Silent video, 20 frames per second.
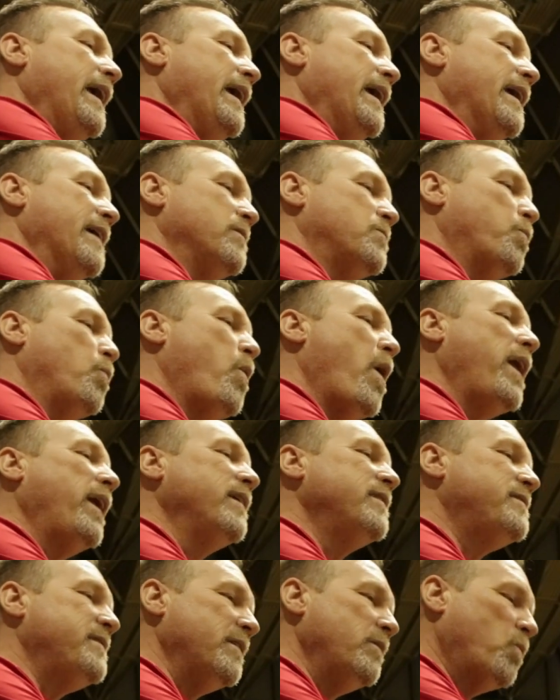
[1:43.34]
as well
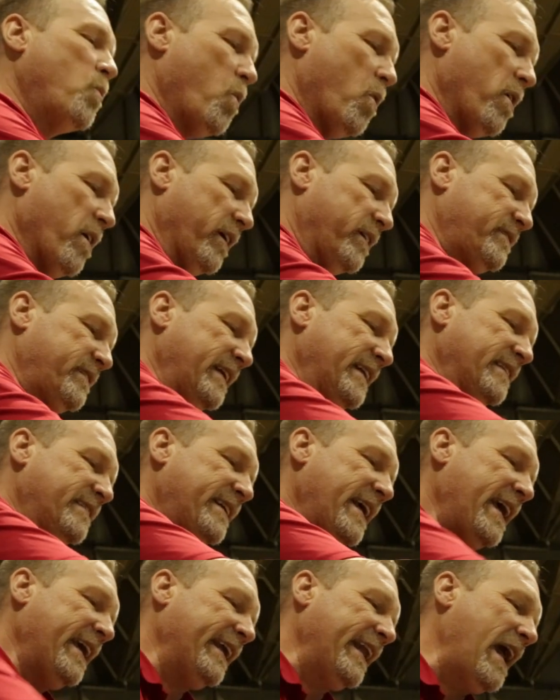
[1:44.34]
as it works in
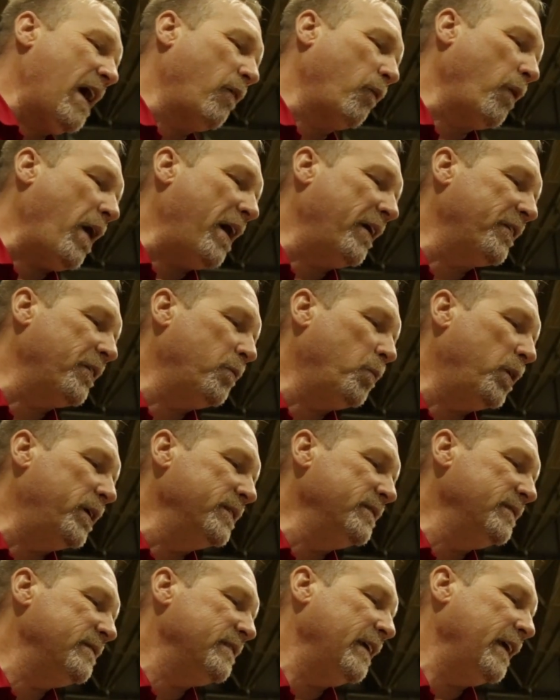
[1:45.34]
taking out rounded
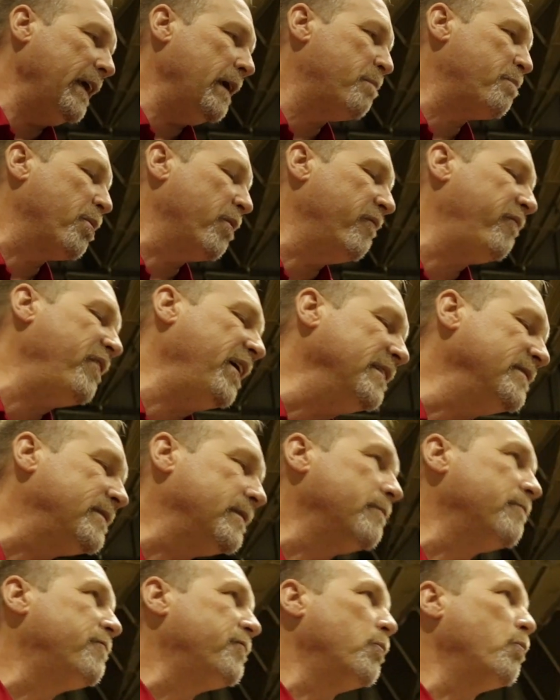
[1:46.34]
ones, it prevents
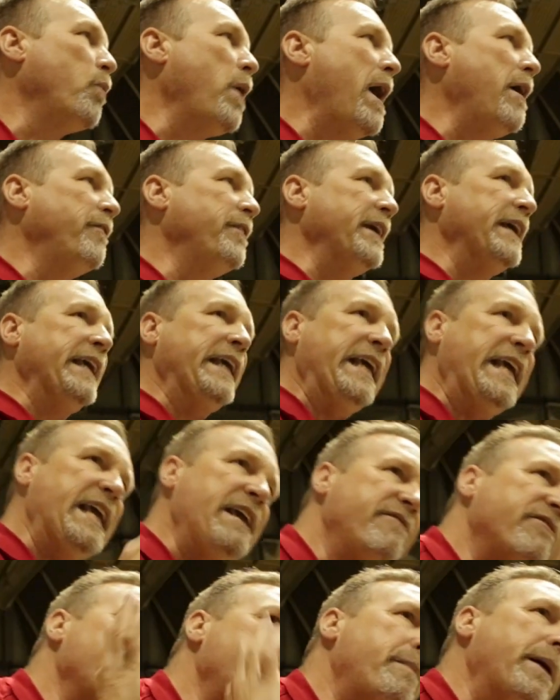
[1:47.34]
them from rounding
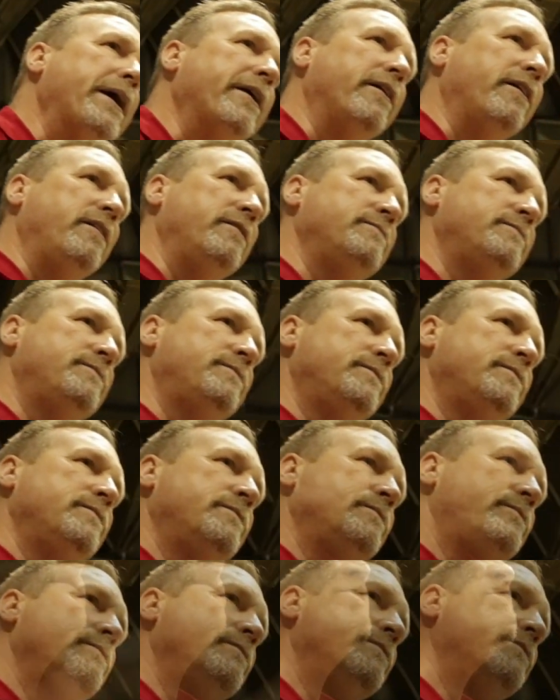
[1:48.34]
even better.
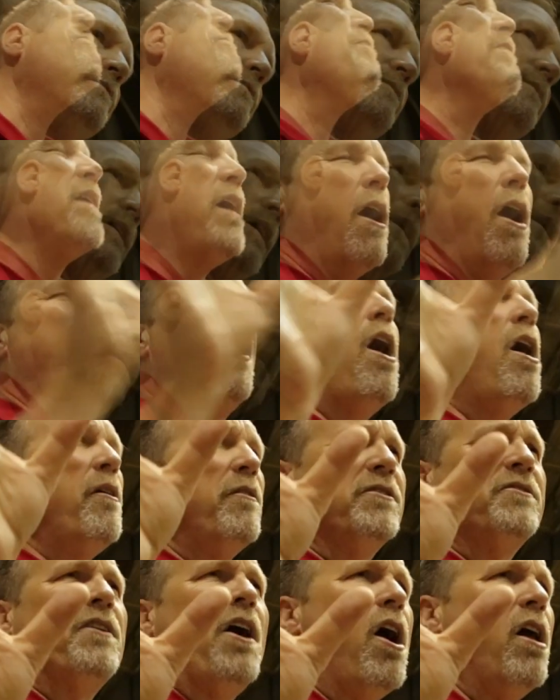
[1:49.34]

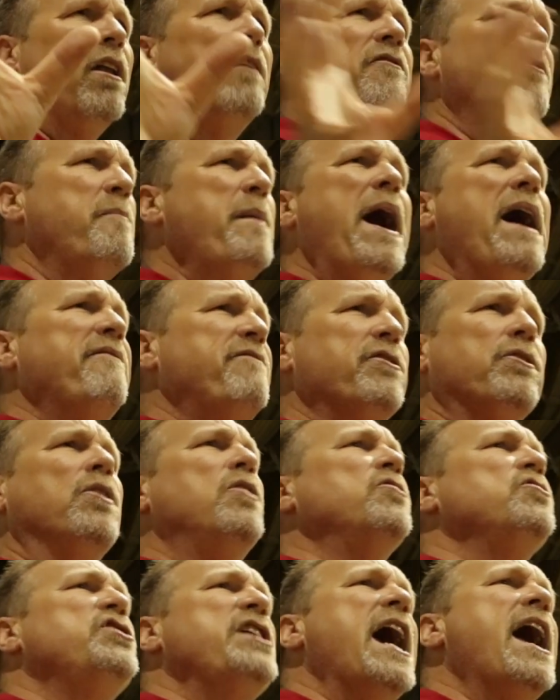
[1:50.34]
All of them have their
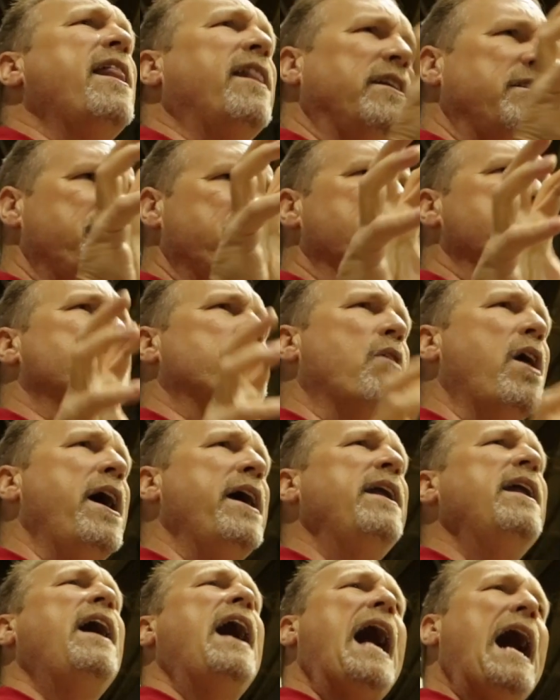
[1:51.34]
own challenges,
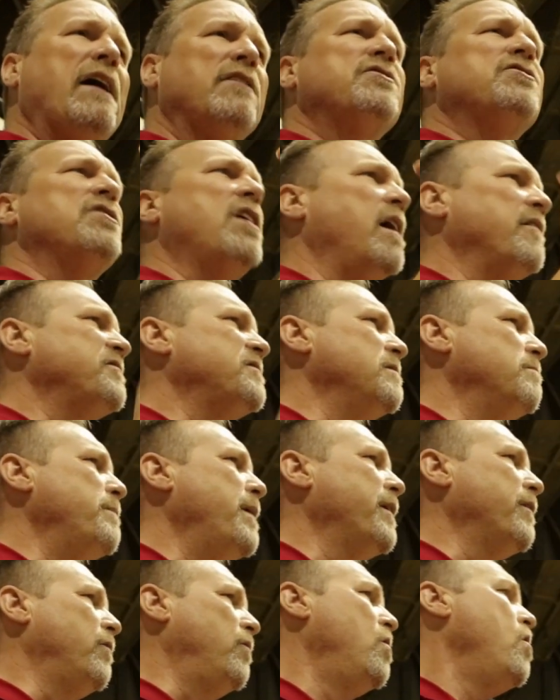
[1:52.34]
right? Oh, yeah. How soft's the
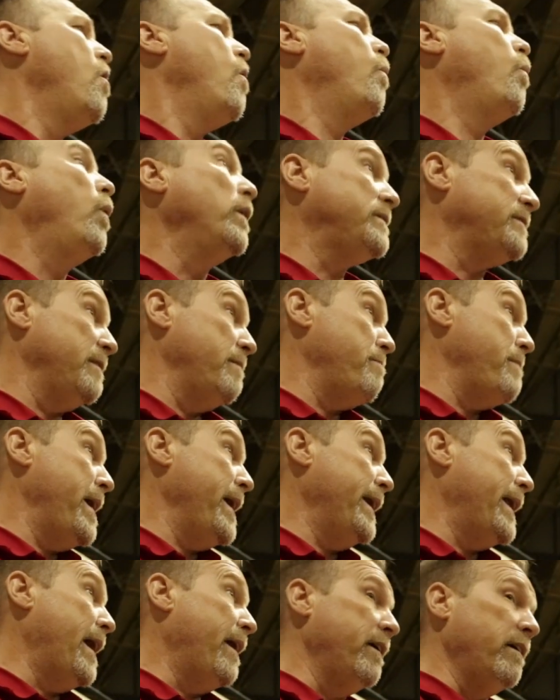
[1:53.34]
metal? What's it
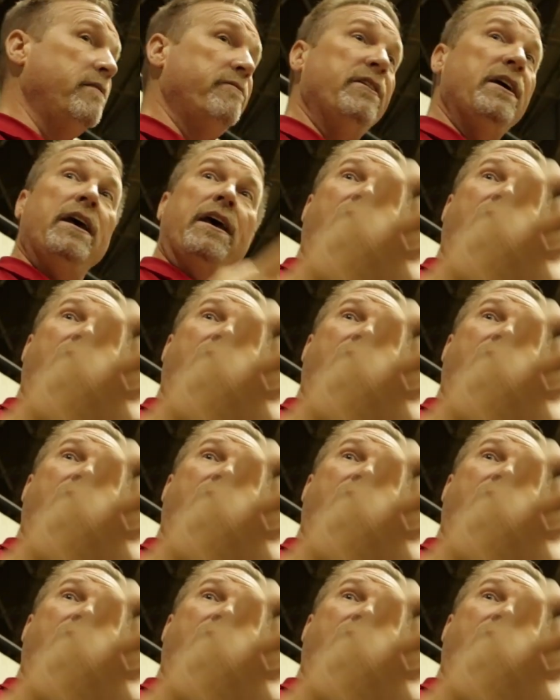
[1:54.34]
made out of?